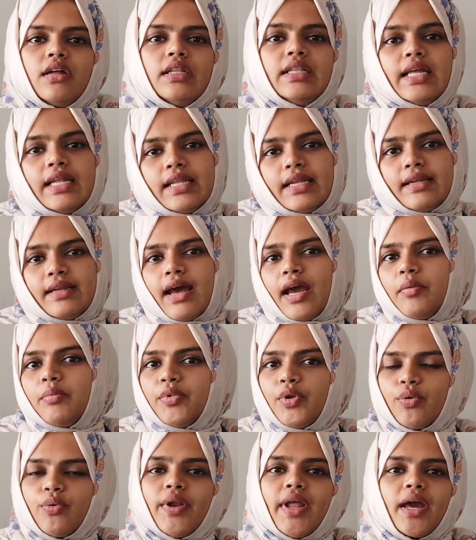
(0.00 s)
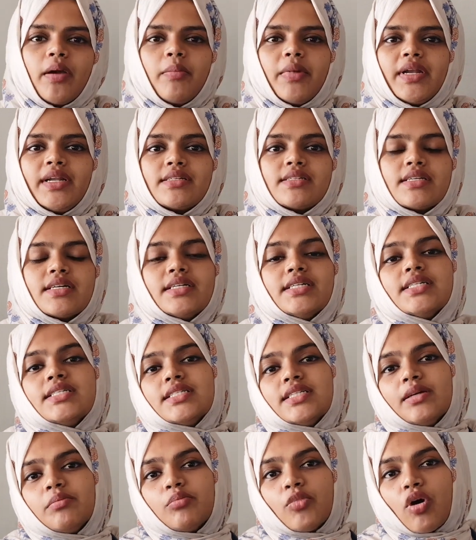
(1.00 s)
Then the type 2 diabetes. It
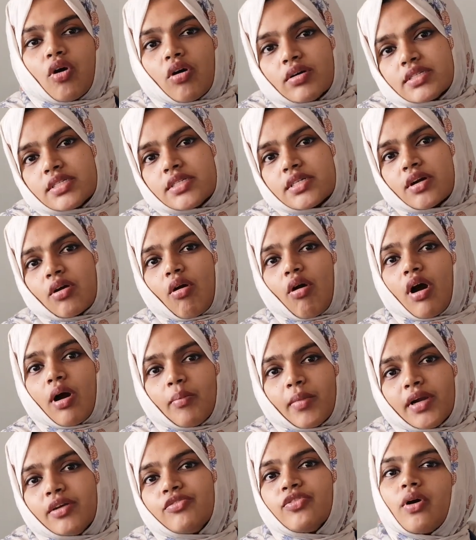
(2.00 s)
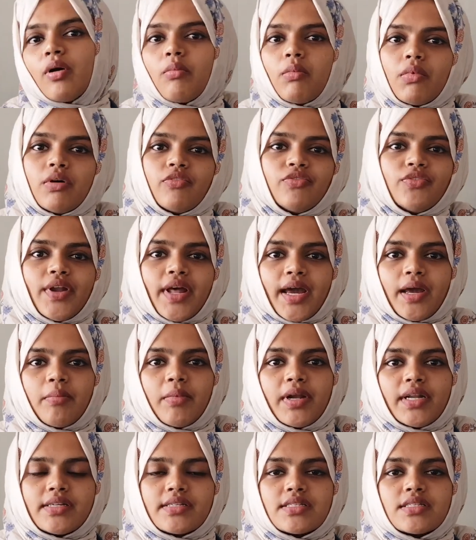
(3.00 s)
is the most common form of
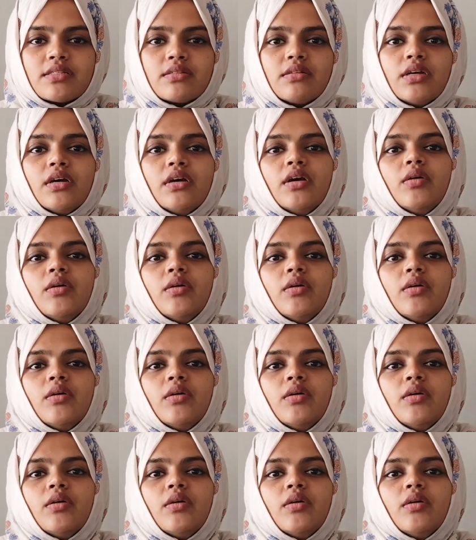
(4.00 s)
diabetes.